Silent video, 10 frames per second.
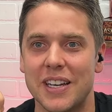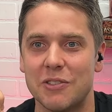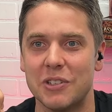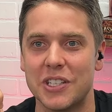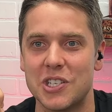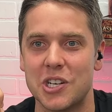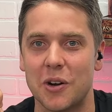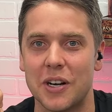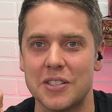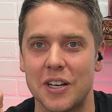really
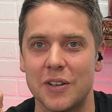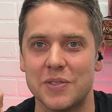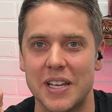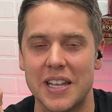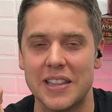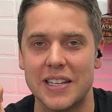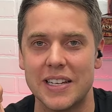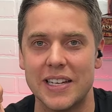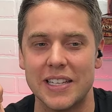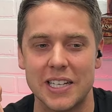show ourselves in
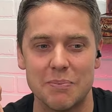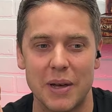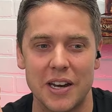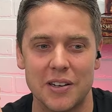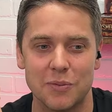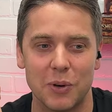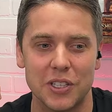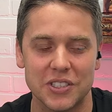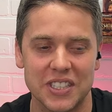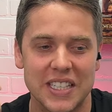the in the competitive
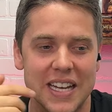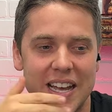world,